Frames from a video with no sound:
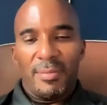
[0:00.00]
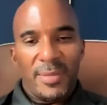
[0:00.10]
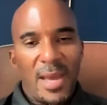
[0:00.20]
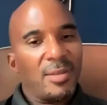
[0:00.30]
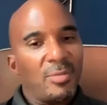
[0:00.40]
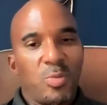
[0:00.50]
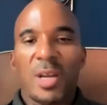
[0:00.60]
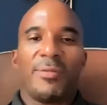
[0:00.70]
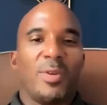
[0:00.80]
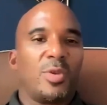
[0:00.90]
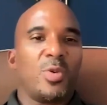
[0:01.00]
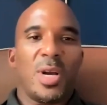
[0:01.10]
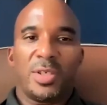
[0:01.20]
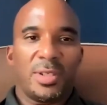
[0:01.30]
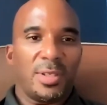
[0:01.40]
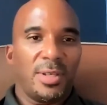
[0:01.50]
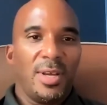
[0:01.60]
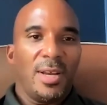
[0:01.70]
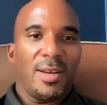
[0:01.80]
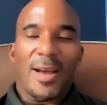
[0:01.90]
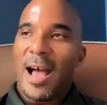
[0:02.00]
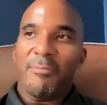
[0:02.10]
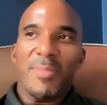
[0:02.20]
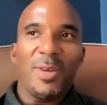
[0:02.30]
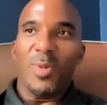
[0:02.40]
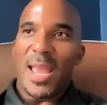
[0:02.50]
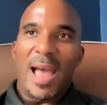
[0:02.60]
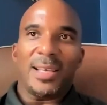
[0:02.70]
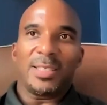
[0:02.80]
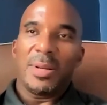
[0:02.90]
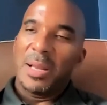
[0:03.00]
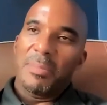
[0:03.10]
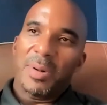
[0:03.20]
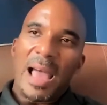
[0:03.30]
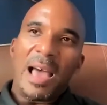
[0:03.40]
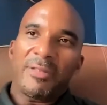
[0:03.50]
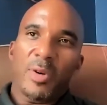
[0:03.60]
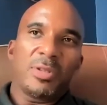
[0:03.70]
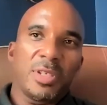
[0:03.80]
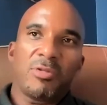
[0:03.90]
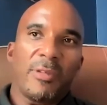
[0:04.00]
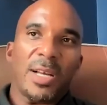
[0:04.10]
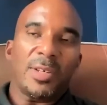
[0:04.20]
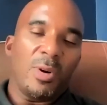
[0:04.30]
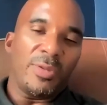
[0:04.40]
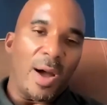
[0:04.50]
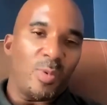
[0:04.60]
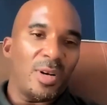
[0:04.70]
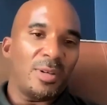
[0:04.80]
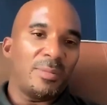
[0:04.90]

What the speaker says: That's one of those questions. I have many we ask, but I ask folks to just reflect on that one.